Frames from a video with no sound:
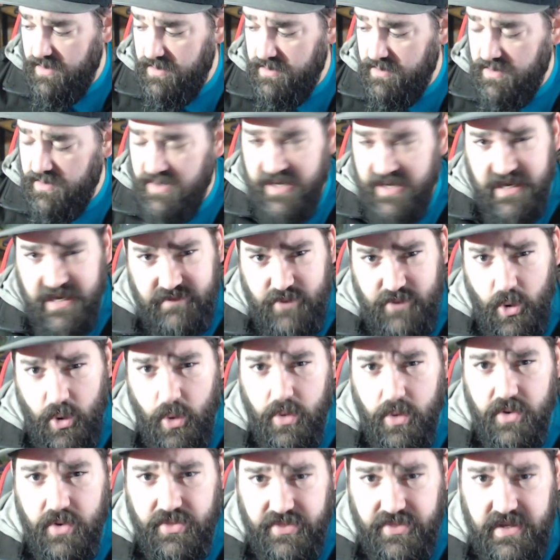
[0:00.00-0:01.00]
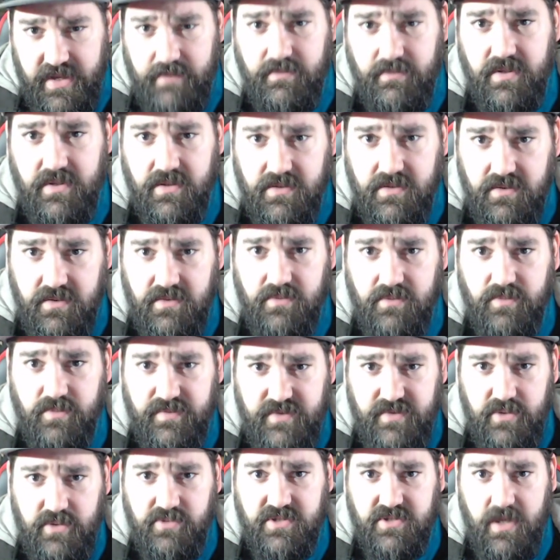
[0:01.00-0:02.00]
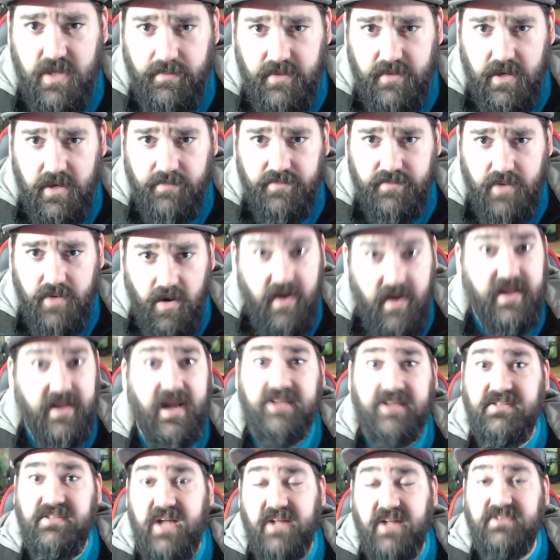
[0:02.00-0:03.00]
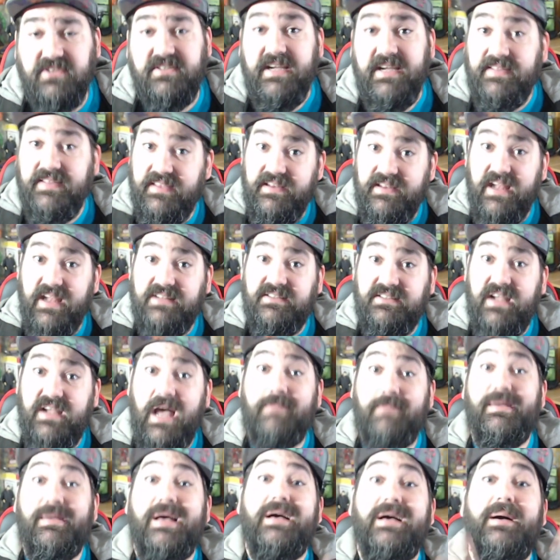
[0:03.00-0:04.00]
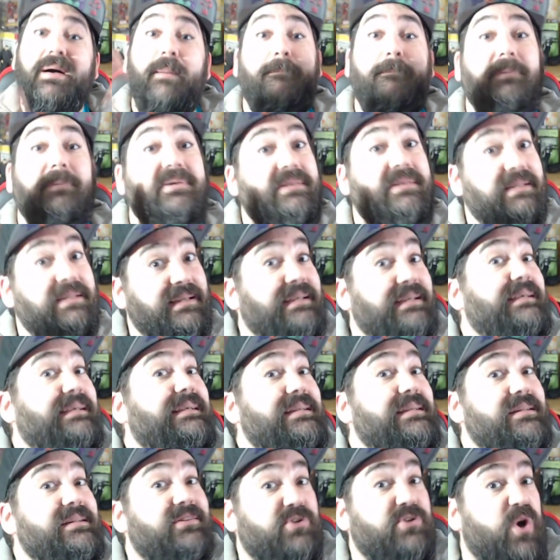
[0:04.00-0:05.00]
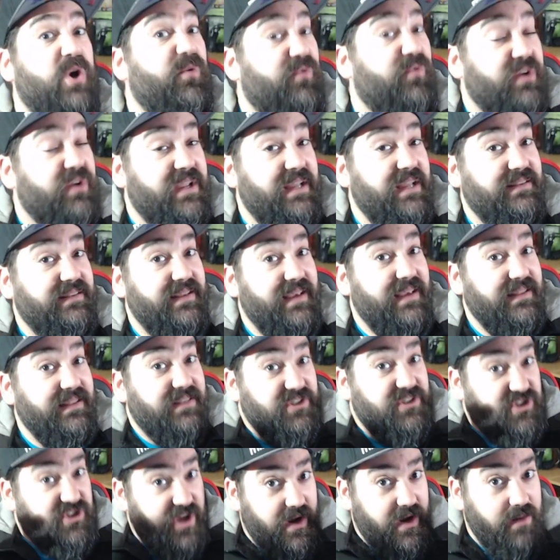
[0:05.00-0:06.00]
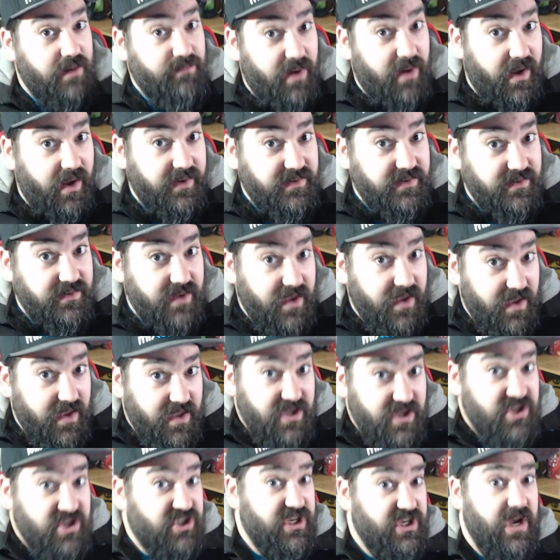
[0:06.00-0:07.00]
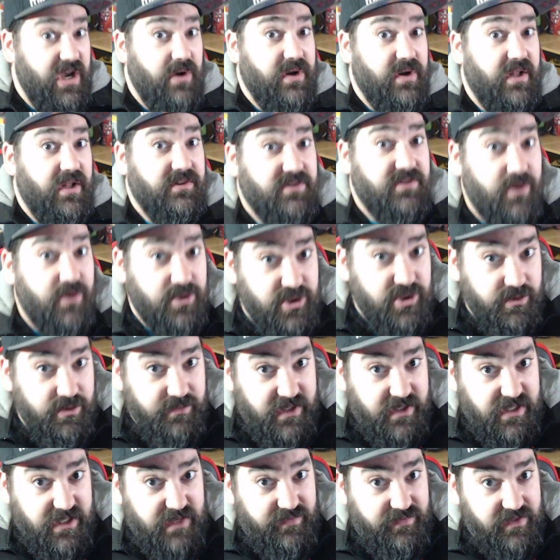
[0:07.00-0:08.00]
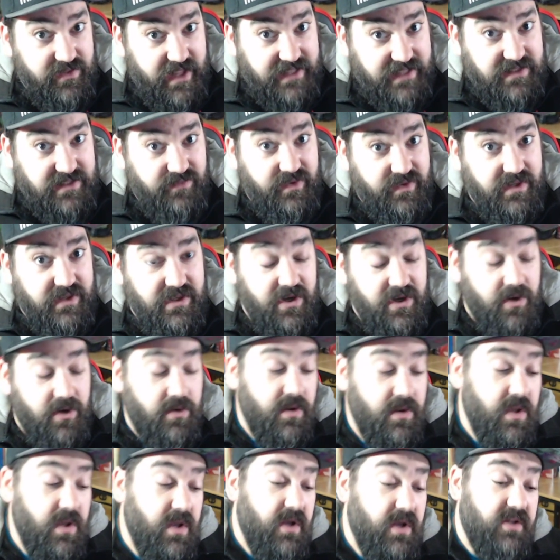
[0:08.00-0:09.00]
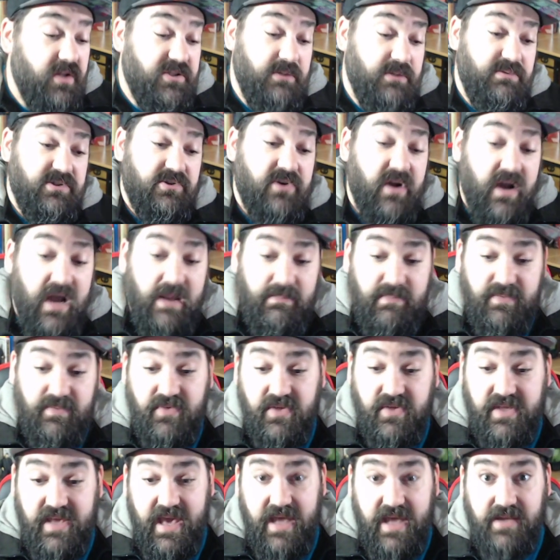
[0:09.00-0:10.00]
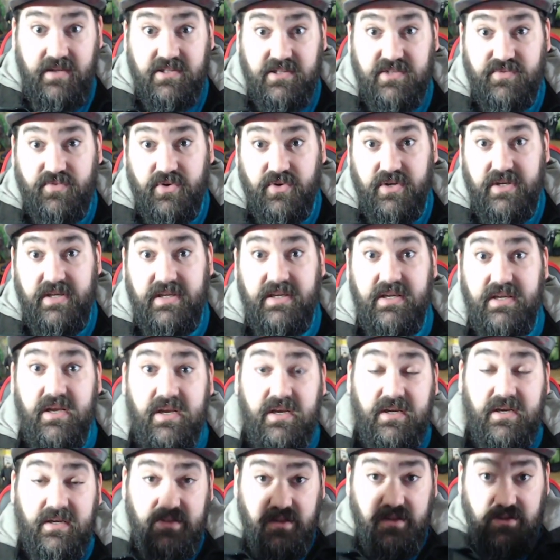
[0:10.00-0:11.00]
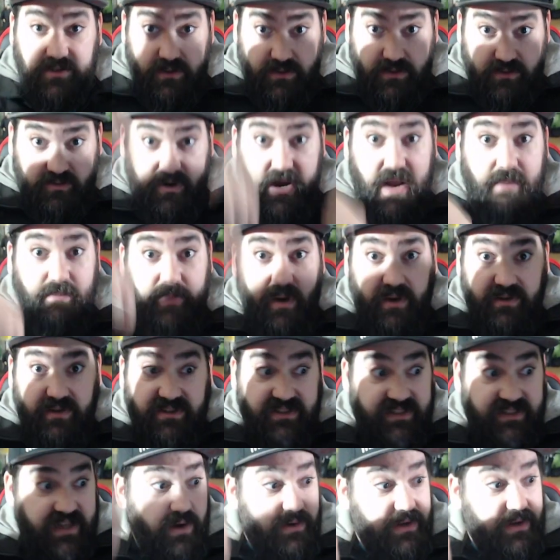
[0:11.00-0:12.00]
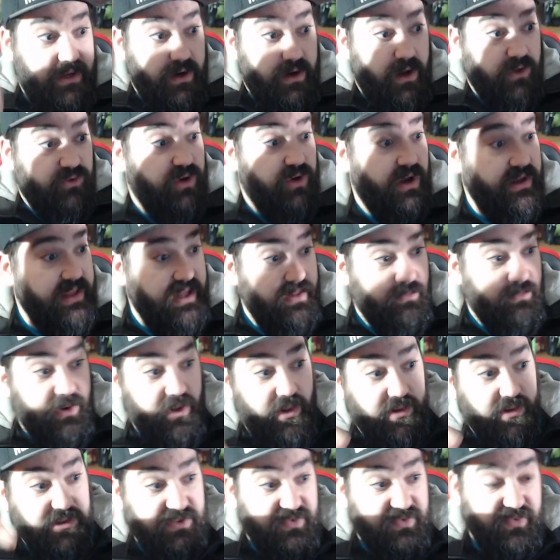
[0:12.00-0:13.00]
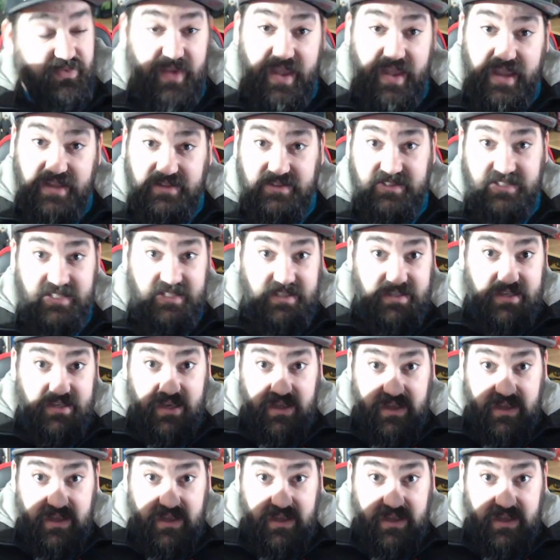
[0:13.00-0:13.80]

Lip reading: kind of a horror-themed reviews coming up. Alright guys, I'll see you at the next time. Please don't forget to hit the share button. Share it on social media if you like the video. Subscribe if you can, it's free. The subscribe button's down here. I'll try to get one of those fancy,